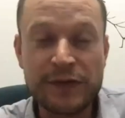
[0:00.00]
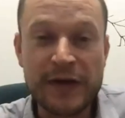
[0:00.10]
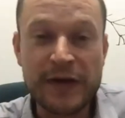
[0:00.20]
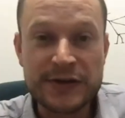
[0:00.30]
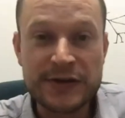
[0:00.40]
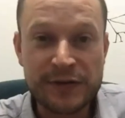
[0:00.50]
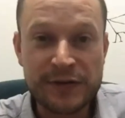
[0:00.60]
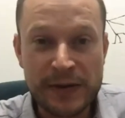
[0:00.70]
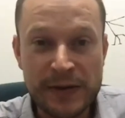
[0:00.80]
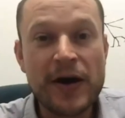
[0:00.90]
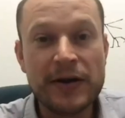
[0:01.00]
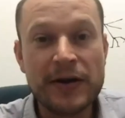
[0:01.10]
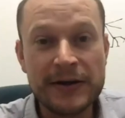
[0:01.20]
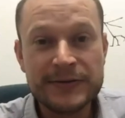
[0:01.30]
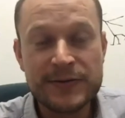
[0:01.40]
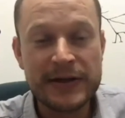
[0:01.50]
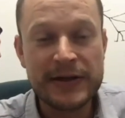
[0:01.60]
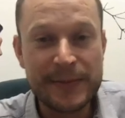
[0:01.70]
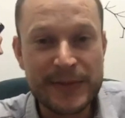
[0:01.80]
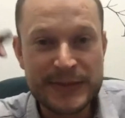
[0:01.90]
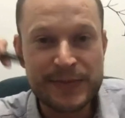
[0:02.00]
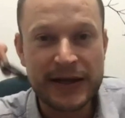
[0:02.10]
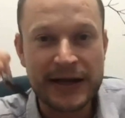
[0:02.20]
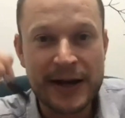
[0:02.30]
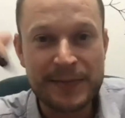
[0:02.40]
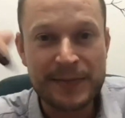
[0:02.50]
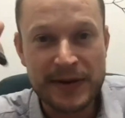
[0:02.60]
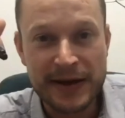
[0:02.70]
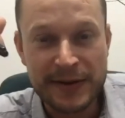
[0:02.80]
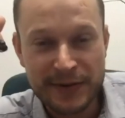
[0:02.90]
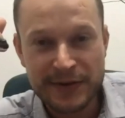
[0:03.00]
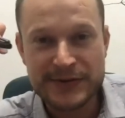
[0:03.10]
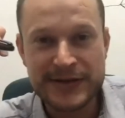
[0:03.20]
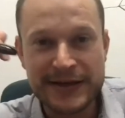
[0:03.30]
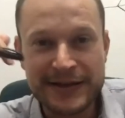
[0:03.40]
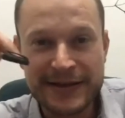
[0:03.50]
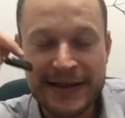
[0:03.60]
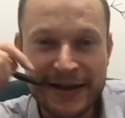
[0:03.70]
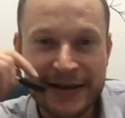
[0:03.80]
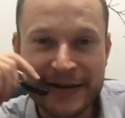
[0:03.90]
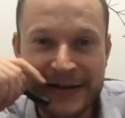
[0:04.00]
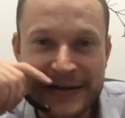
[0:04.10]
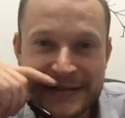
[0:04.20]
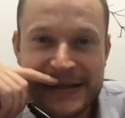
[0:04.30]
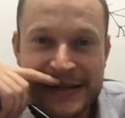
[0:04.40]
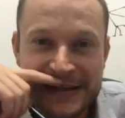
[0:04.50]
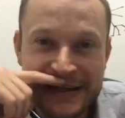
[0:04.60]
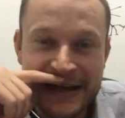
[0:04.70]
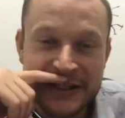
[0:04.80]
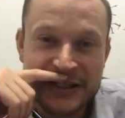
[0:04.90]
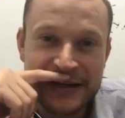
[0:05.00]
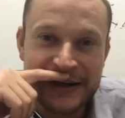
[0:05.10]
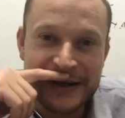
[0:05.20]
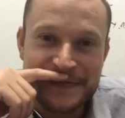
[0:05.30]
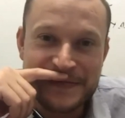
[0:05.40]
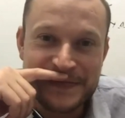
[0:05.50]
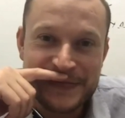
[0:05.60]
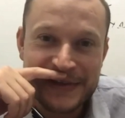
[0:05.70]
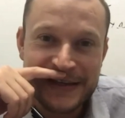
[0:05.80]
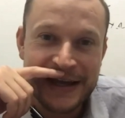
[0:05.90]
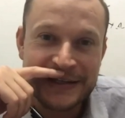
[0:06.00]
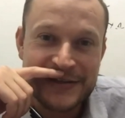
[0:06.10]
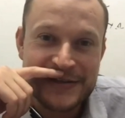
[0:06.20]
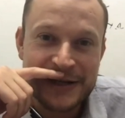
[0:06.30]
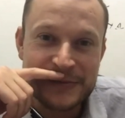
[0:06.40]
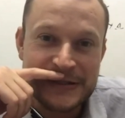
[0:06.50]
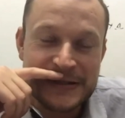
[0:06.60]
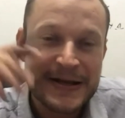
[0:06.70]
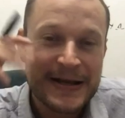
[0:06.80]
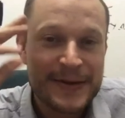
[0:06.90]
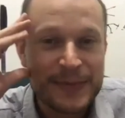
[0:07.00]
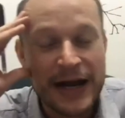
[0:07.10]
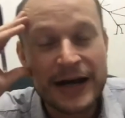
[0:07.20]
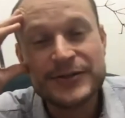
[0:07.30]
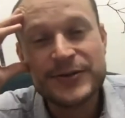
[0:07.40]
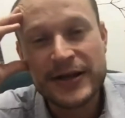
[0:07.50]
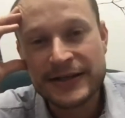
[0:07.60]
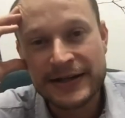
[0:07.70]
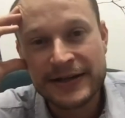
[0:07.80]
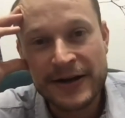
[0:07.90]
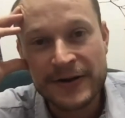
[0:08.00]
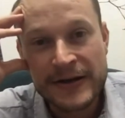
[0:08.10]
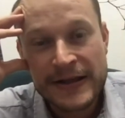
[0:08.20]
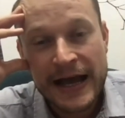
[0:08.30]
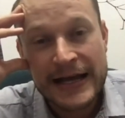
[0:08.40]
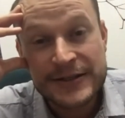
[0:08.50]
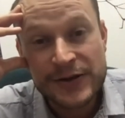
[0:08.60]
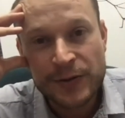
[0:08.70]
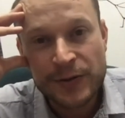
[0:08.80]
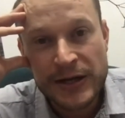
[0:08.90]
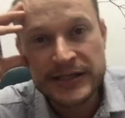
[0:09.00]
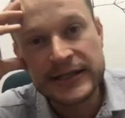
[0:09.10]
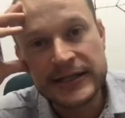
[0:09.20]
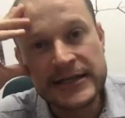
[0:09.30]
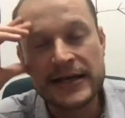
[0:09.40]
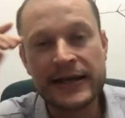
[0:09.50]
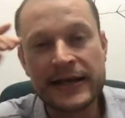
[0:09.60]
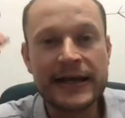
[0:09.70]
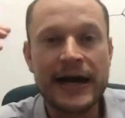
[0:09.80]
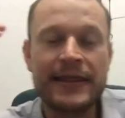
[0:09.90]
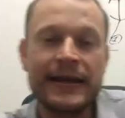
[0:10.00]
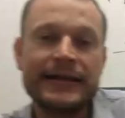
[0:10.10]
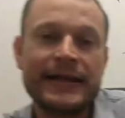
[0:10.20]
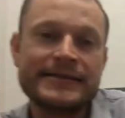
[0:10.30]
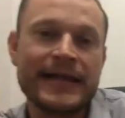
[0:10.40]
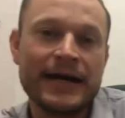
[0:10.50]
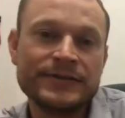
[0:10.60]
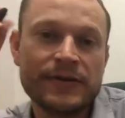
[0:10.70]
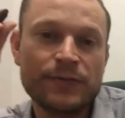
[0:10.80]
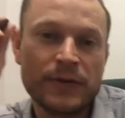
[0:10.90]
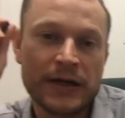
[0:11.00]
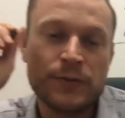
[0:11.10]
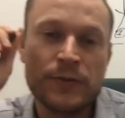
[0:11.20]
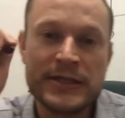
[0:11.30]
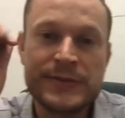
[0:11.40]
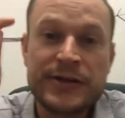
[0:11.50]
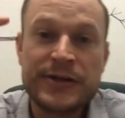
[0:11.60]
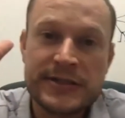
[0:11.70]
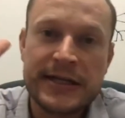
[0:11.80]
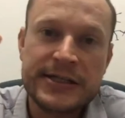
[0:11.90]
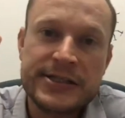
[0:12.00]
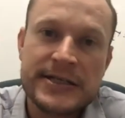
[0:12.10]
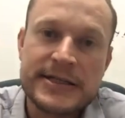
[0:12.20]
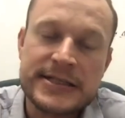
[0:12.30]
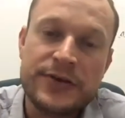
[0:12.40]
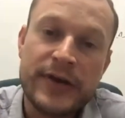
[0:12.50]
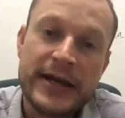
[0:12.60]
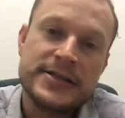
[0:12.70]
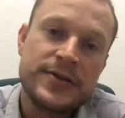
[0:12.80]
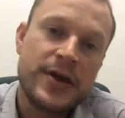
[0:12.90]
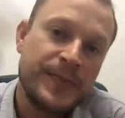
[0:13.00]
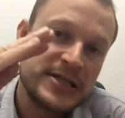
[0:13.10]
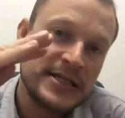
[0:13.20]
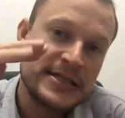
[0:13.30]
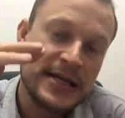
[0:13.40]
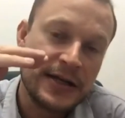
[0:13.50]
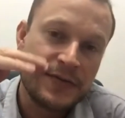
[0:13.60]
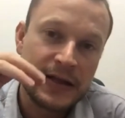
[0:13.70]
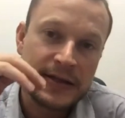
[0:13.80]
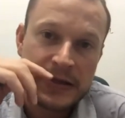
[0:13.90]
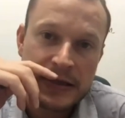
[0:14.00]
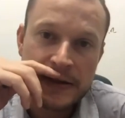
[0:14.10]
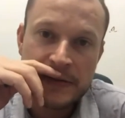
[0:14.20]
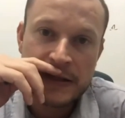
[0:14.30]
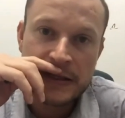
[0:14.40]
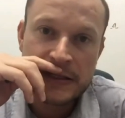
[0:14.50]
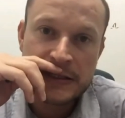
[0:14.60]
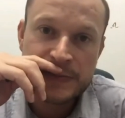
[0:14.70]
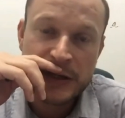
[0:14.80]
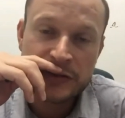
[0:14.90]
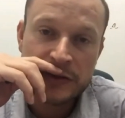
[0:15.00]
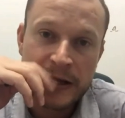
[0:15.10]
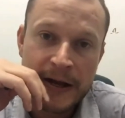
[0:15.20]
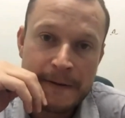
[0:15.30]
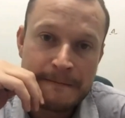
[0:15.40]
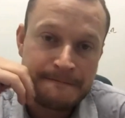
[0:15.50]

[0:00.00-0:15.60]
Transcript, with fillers: if you, you know, if you flash a few impala, do the leopards pick it up and they, then they can easily catch, um, catch those animals. But how to do that, I don't know. As to your question, yes, I think I think it gets down to the, what I call the spectral signatures, and so red is on the opposite side of the, the, the spectral um,